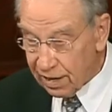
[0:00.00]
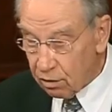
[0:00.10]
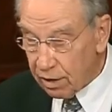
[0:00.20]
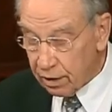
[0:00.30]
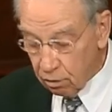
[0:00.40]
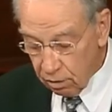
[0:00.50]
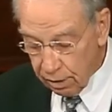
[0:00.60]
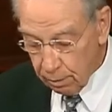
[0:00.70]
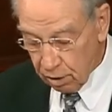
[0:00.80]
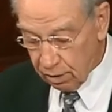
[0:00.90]
illegal
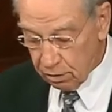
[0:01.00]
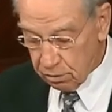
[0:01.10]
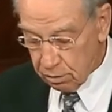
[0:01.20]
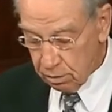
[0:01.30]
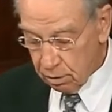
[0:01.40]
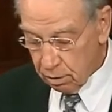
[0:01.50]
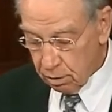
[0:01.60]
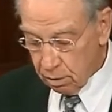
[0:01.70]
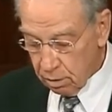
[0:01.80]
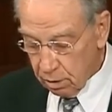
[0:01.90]
immigrants,
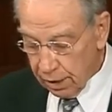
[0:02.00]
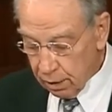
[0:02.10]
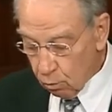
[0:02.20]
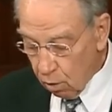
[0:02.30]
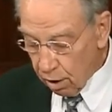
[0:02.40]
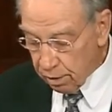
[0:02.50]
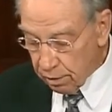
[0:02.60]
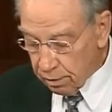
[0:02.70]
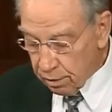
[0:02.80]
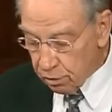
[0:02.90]
and it
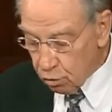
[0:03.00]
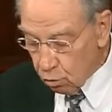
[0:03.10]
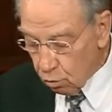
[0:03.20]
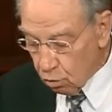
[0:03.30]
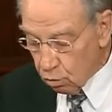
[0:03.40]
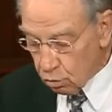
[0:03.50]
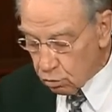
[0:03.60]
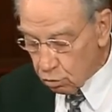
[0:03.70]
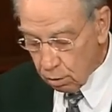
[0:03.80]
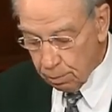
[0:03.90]
wanted the new
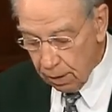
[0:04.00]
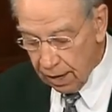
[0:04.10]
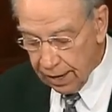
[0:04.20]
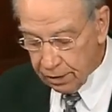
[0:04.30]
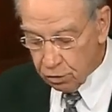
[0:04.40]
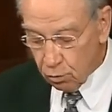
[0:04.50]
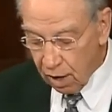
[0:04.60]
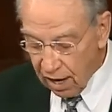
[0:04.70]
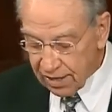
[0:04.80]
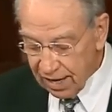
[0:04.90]
rules to apply to
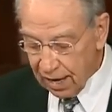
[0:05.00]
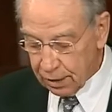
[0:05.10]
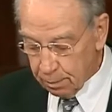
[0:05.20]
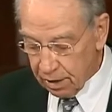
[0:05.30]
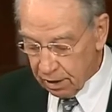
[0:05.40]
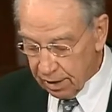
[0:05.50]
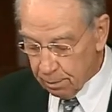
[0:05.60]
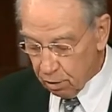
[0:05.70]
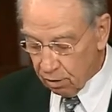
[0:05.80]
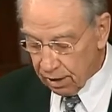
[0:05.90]
undocumented
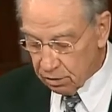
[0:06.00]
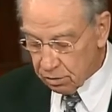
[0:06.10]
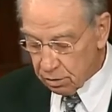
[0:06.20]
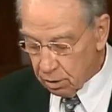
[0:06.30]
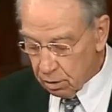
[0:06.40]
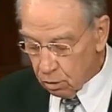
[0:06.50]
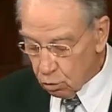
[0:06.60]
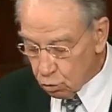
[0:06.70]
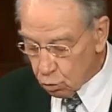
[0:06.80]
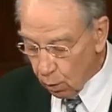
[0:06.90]
immigrants
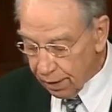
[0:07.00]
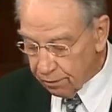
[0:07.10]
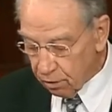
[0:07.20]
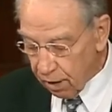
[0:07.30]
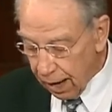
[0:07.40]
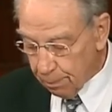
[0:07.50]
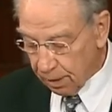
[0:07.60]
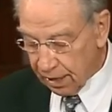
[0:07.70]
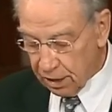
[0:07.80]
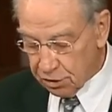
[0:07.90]
whose waiver
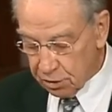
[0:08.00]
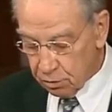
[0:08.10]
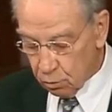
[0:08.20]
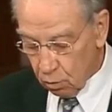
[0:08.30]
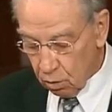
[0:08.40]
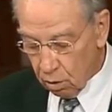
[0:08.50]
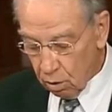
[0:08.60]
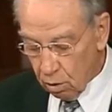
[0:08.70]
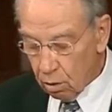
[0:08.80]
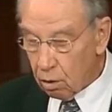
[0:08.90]
applications were
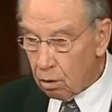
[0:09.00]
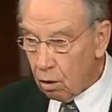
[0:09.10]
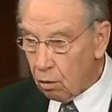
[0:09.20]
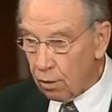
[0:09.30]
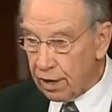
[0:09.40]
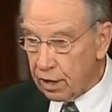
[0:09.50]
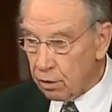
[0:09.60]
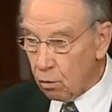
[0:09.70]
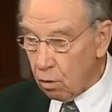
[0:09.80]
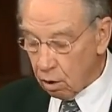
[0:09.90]
already
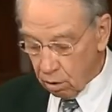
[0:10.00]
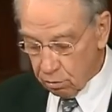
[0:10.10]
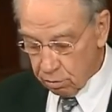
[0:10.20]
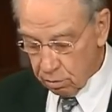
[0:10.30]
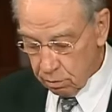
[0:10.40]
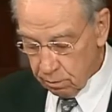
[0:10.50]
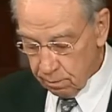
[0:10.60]
in the works.